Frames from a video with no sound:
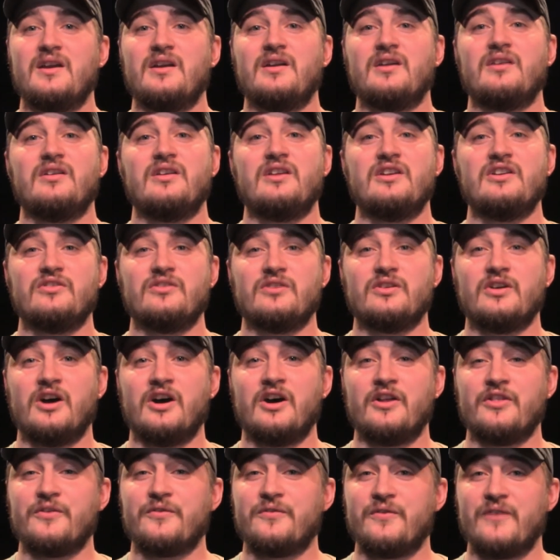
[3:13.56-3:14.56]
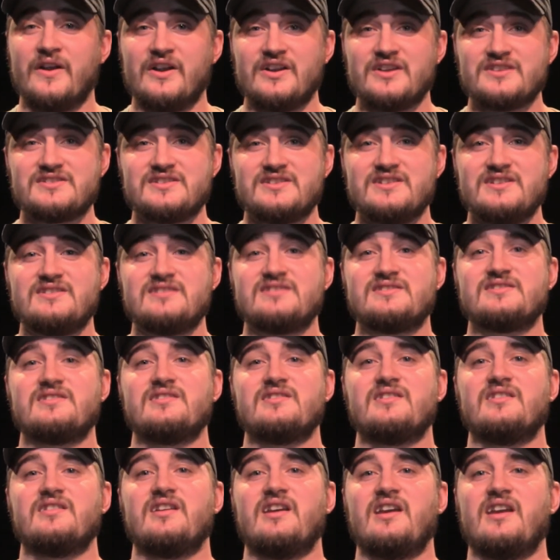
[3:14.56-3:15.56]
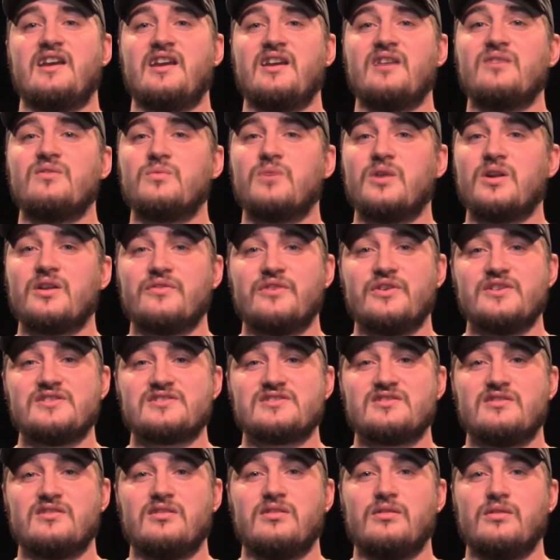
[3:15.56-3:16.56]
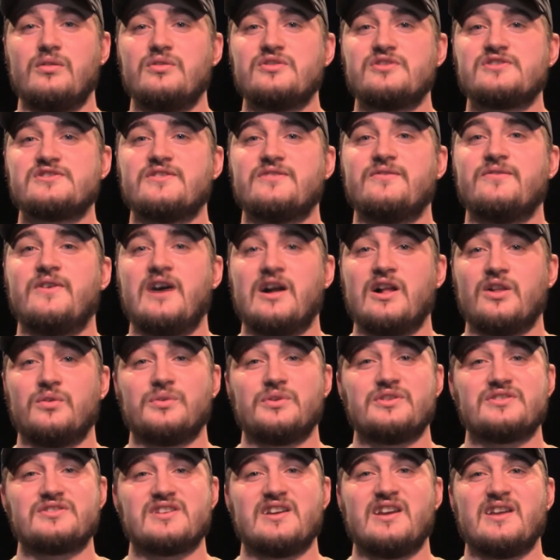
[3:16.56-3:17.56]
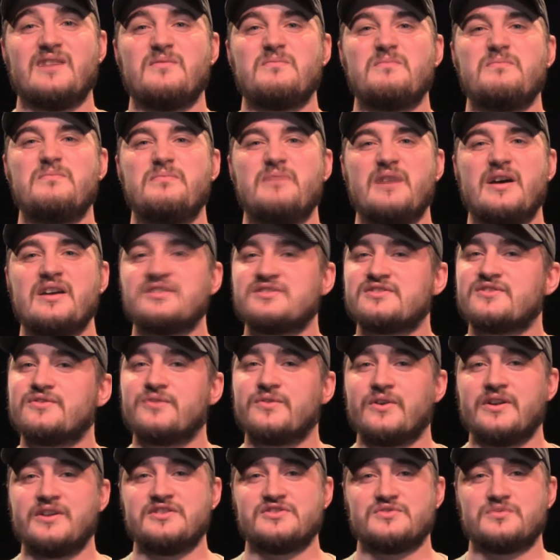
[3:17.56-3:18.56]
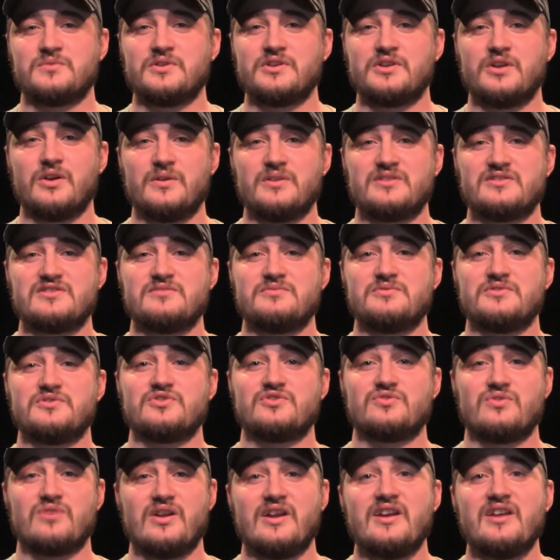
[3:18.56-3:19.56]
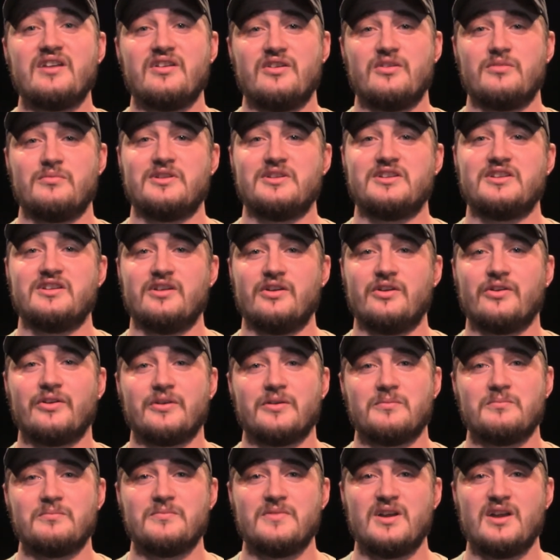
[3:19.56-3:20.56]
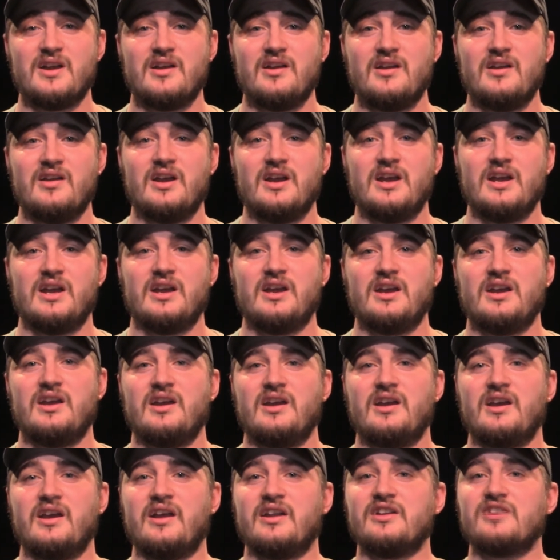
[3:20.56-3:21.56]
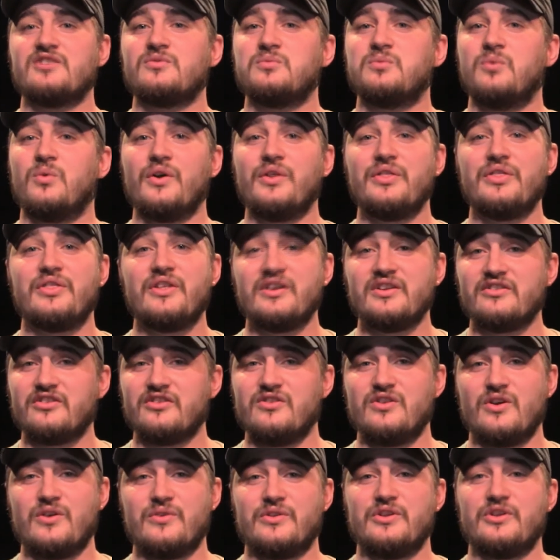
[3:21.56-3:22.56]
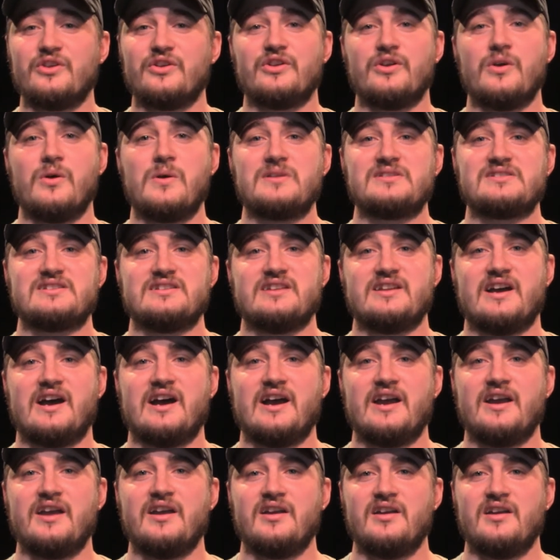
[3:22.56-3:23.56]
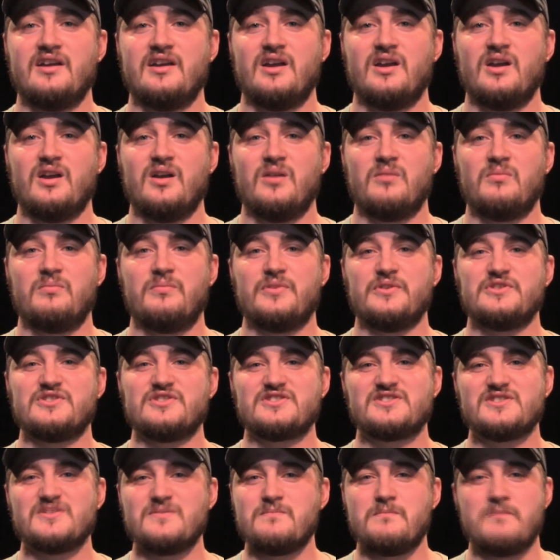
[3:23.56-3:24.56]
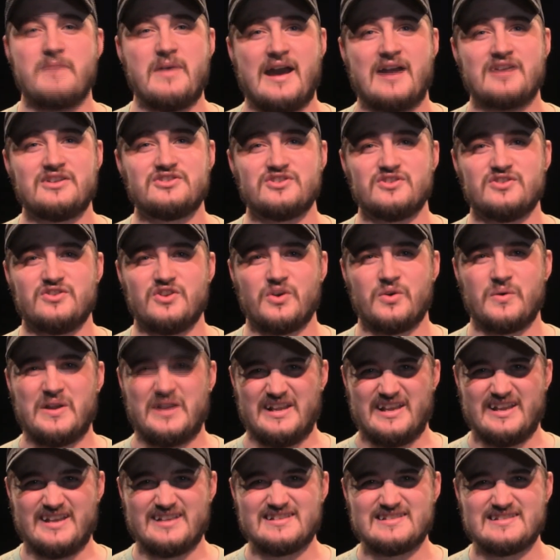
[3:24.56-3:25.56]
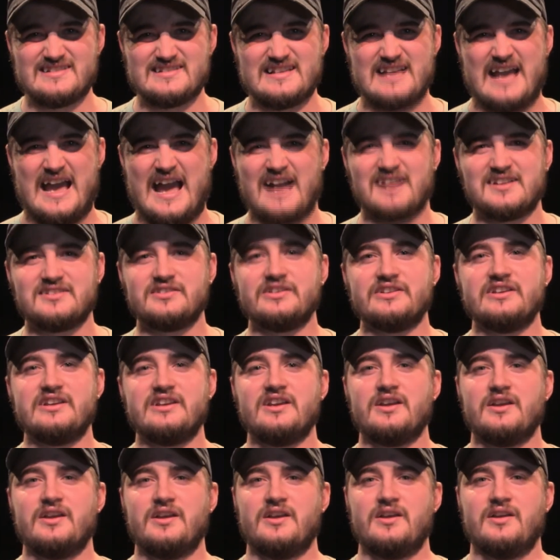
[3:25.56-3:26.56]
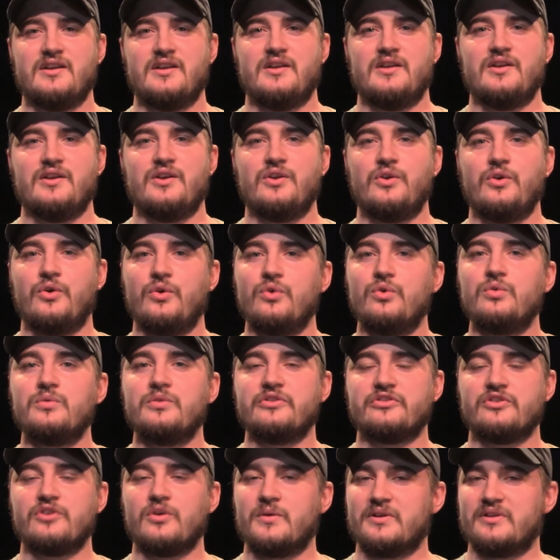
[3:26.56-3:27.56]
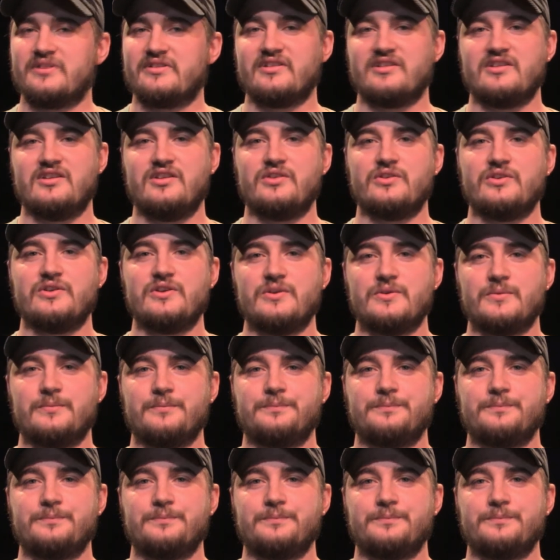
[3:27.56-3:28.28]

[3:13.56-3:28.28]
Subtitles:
the Pharisees, and one of his close followers and best friends were going to betray him and kill him. And it's one thing to know that you're going to die, but just imagine knowing exactly who was going to kill you.